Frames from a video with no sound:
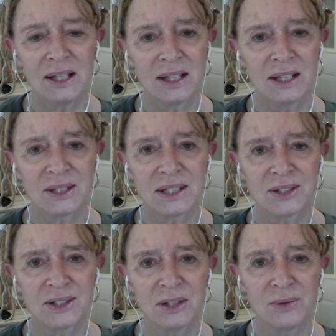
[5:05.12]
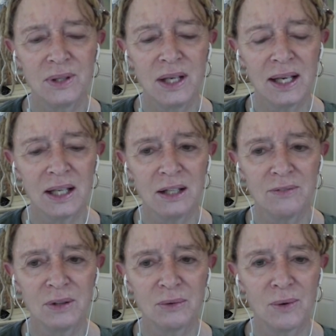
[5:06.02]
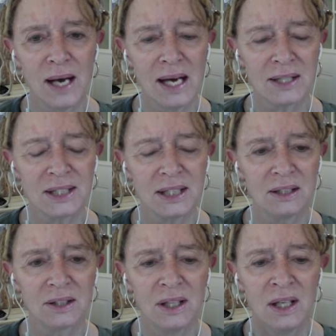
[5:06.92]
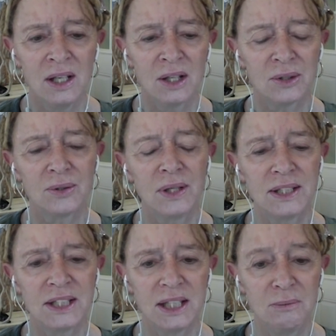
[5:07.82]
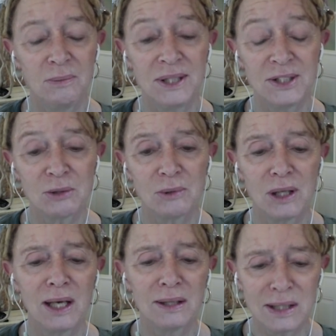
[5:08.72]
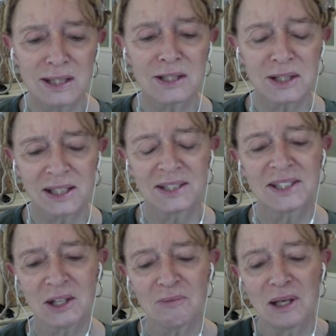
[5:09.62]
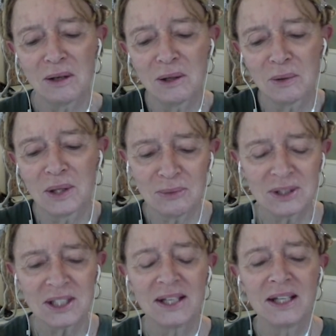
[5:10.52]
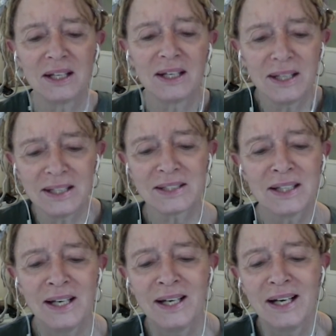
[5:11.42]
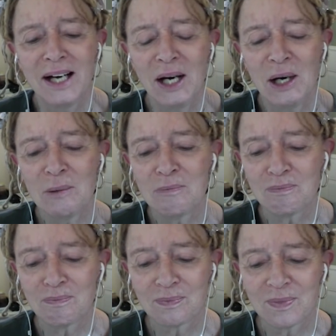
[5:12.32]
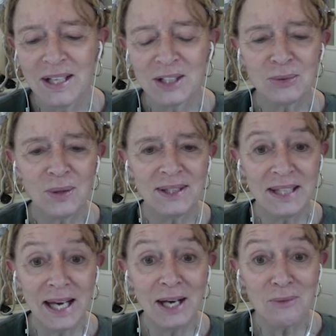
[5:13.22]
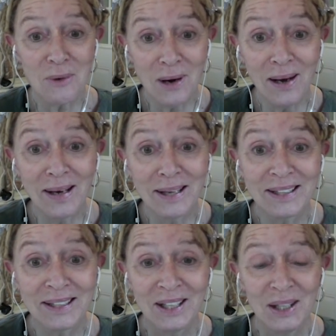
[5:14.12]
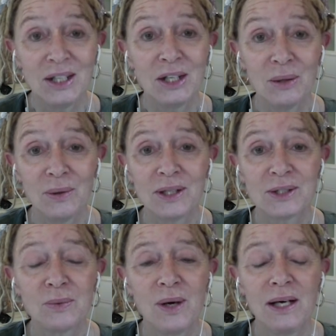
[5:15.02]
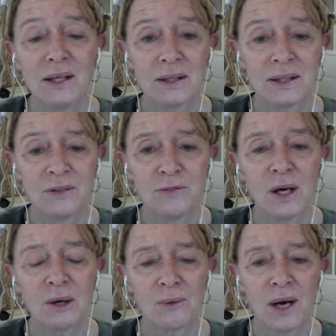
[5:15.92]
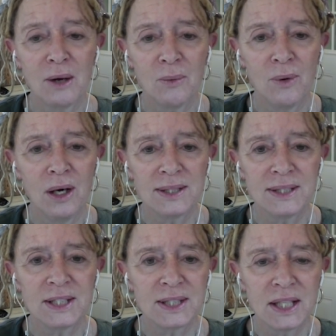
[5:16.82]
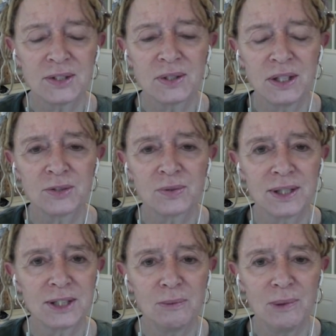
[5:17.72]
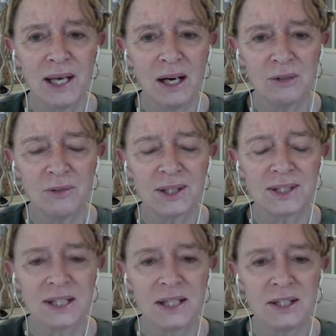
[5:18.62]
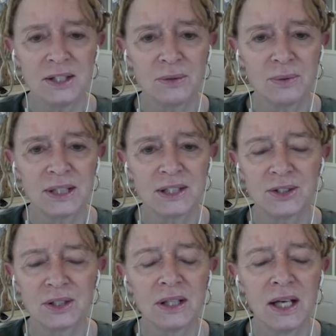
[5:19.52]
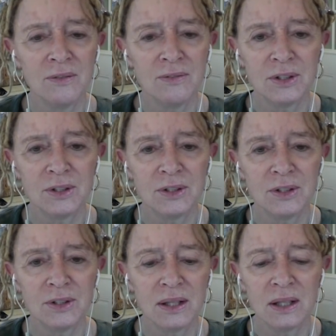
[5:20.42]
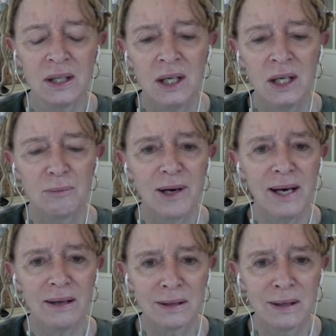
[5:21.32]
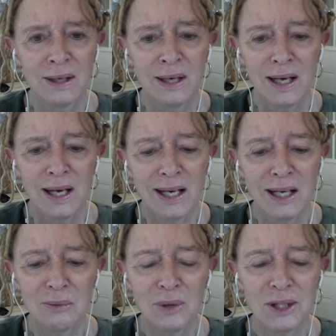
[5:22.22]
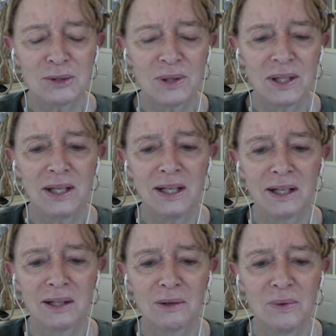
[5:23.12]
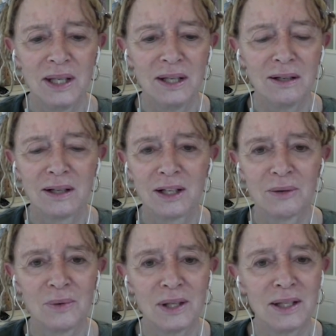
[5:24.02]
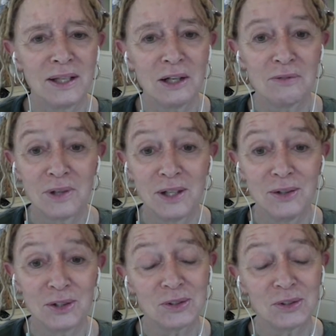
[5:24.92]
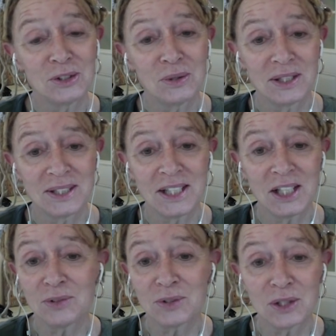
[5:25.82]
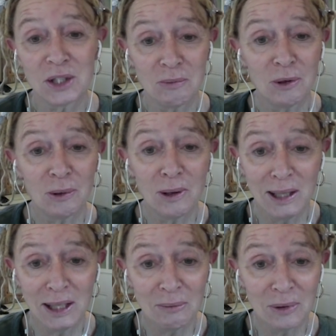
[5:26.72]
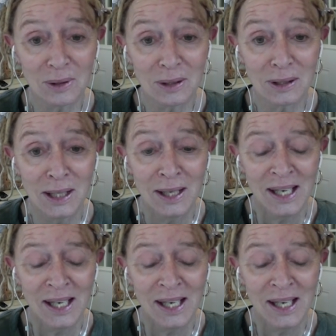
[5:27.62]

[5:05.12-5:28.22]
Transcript: that is just so negative and rashy and crunchy and miserable. And this is going to sound paranoid, which I think it is. Um, it's what they want you know it's what the far right wants is us is for us to be out of our center which is love and truth and breath and once we're there we are really not very useful to ourselves or to the poor anymore